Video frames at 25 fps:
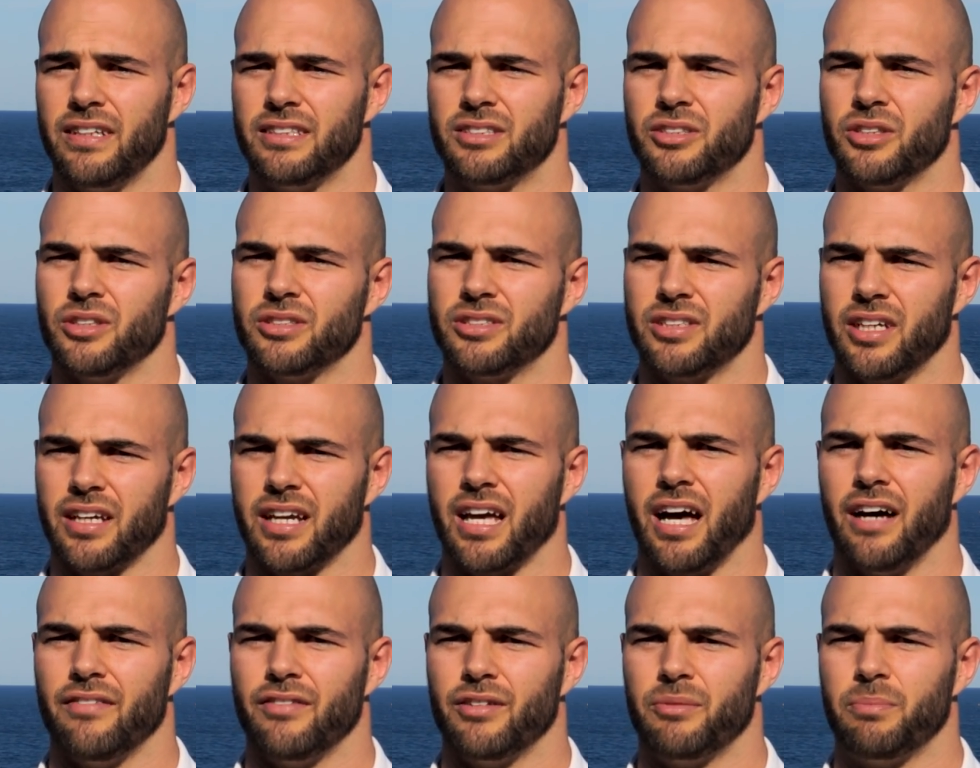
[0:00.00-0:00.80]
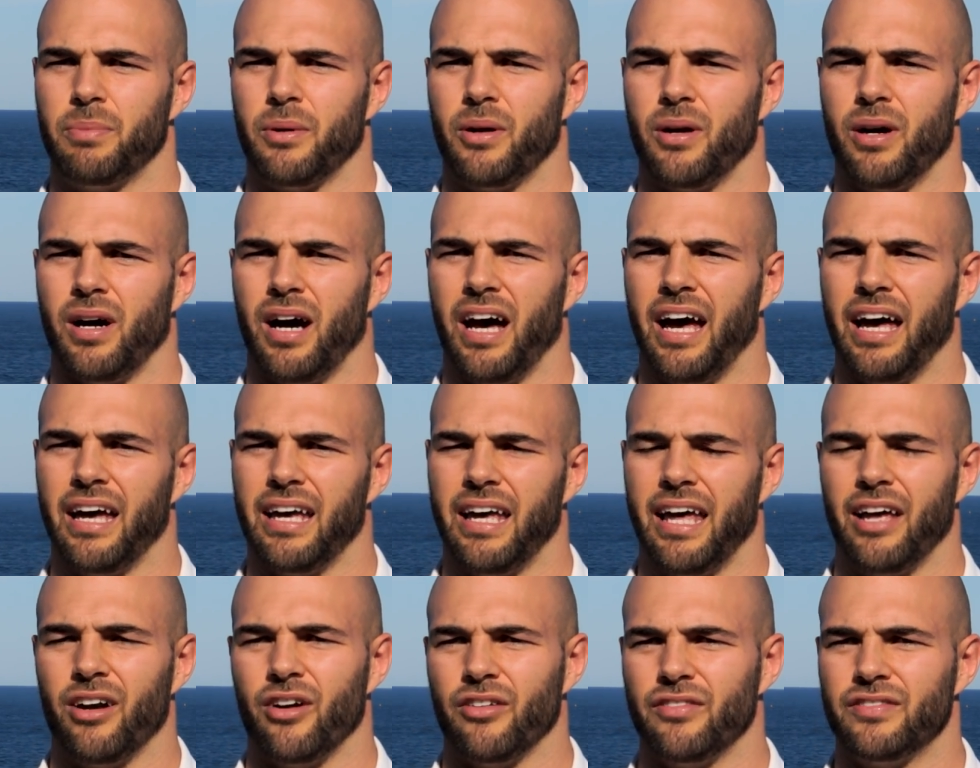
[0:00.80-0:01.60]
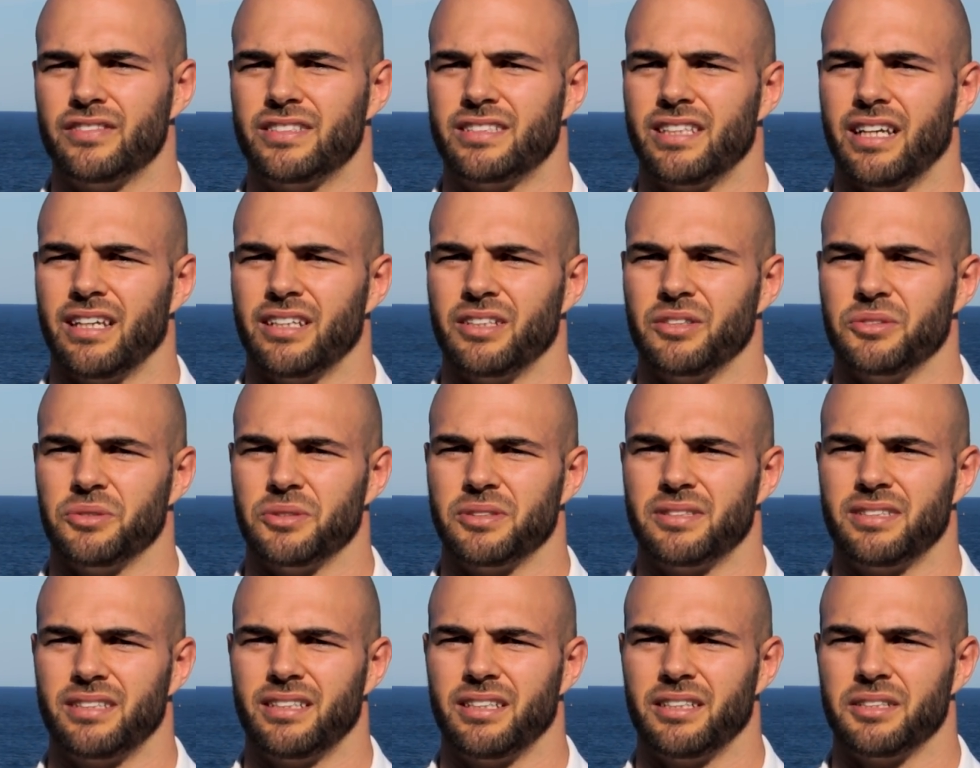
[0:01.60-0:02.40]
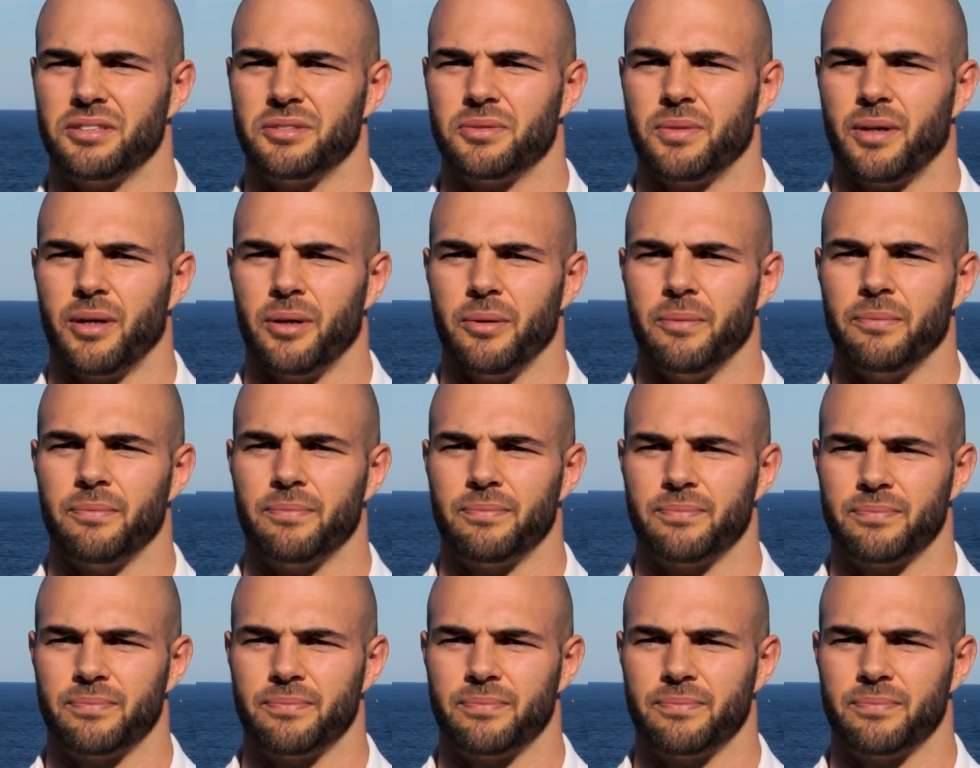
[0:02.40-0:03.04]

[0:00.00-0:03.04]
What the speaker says: is also covered by head office down in North Sydney as well.